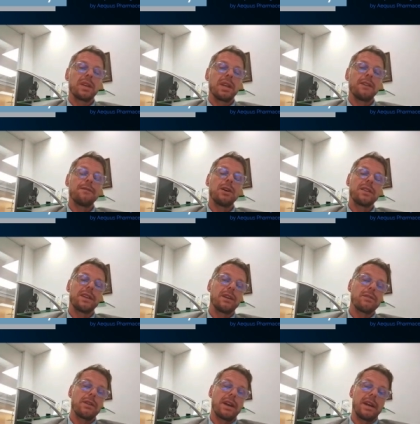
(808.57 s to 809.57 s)
If, on the
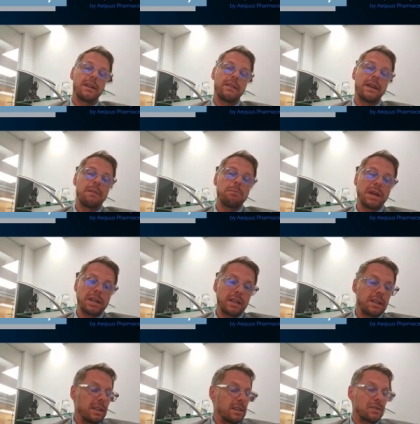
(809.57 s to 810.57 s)
other hand, that
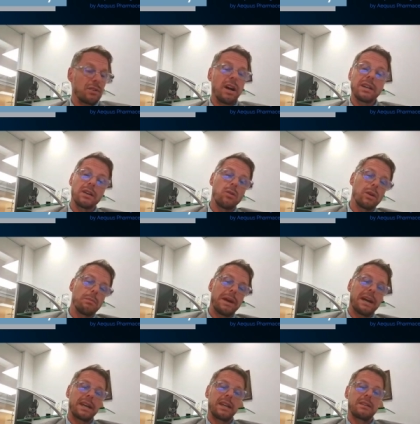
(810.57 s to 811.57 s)
money is not going
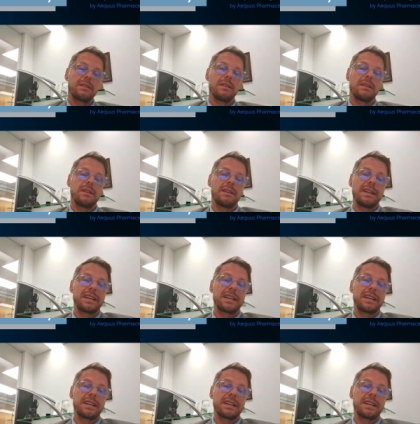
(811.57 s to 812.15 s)
back into the